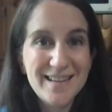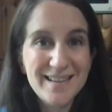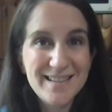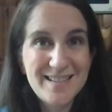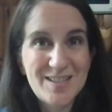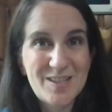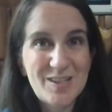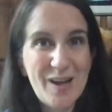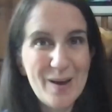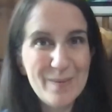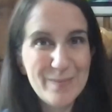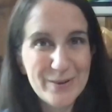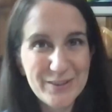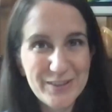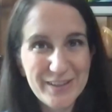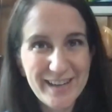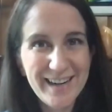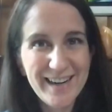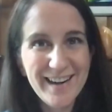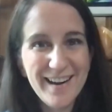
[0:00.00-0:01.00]
So I
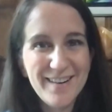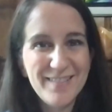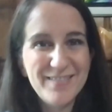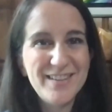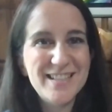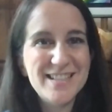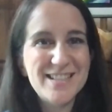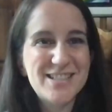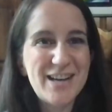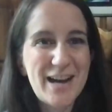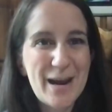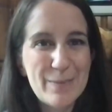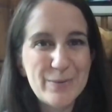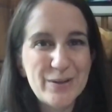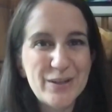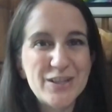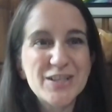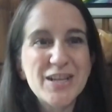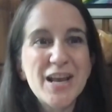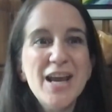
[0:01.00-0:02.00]
encourage you this week to
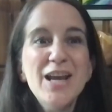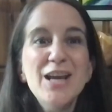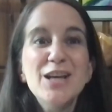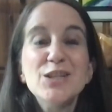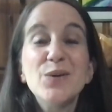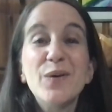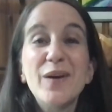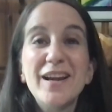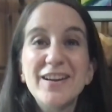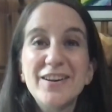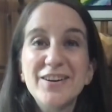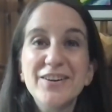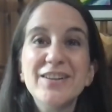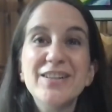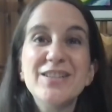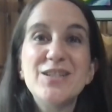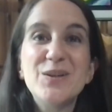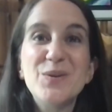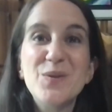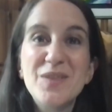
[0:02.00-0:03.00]
open your Bibles and
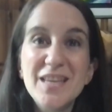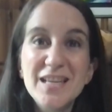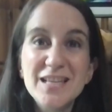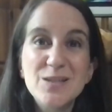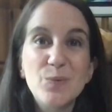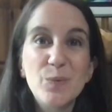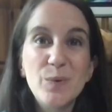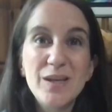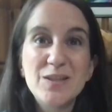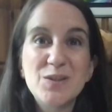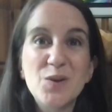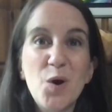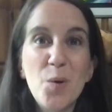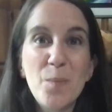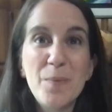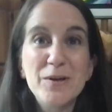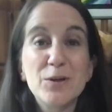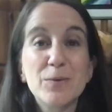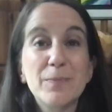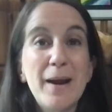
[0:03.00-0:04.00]
read those chapters,
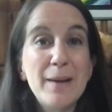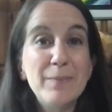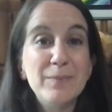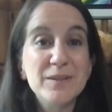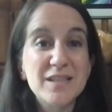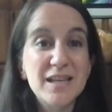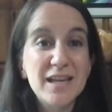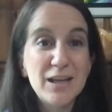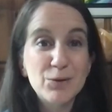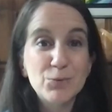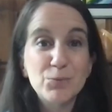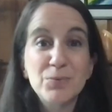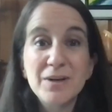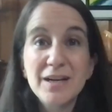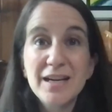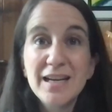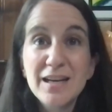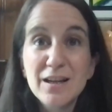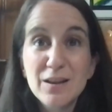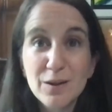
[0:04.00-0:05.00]
Genesis 12 through
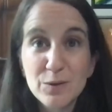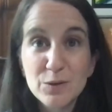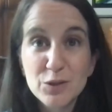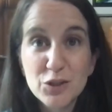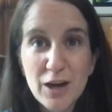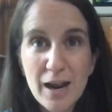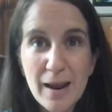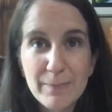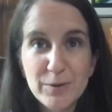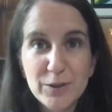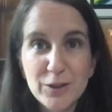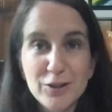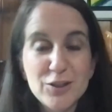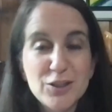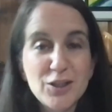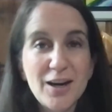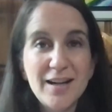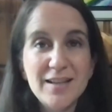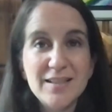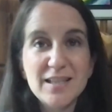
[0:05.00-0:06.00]
15, in
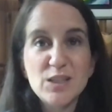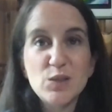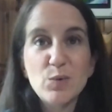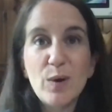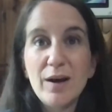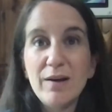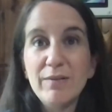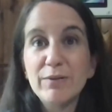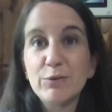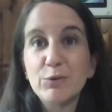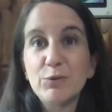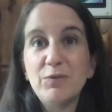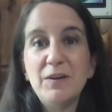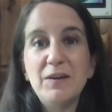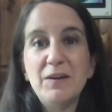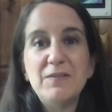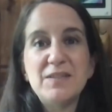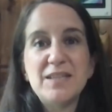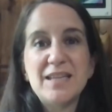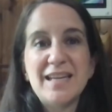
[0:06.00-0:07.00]
their entirety,
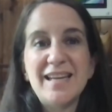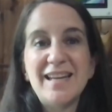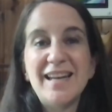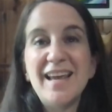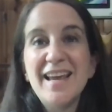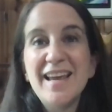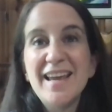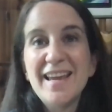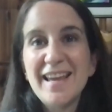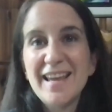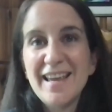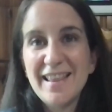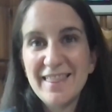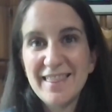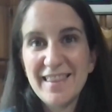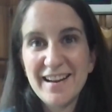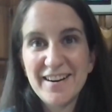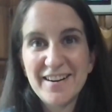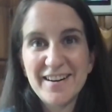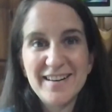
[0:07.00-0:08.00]
because I'm
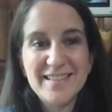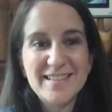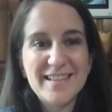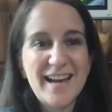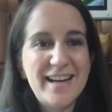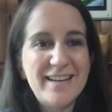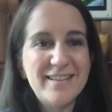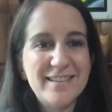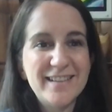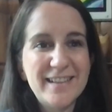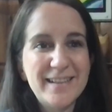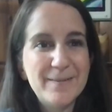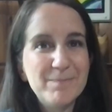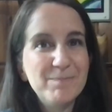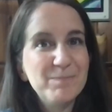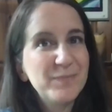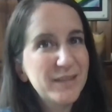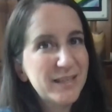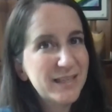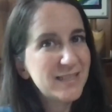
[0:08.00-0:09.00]
skipping a lot of
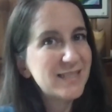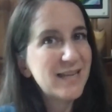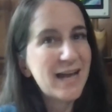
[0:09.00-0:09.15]
details.